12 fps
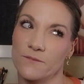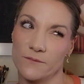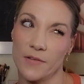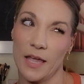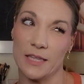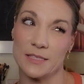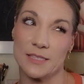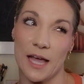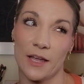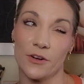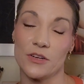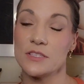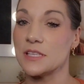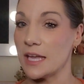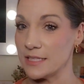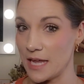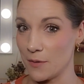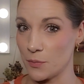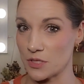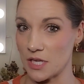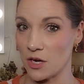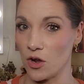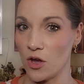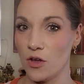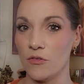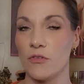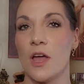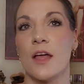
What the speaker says: insiders get 10% off,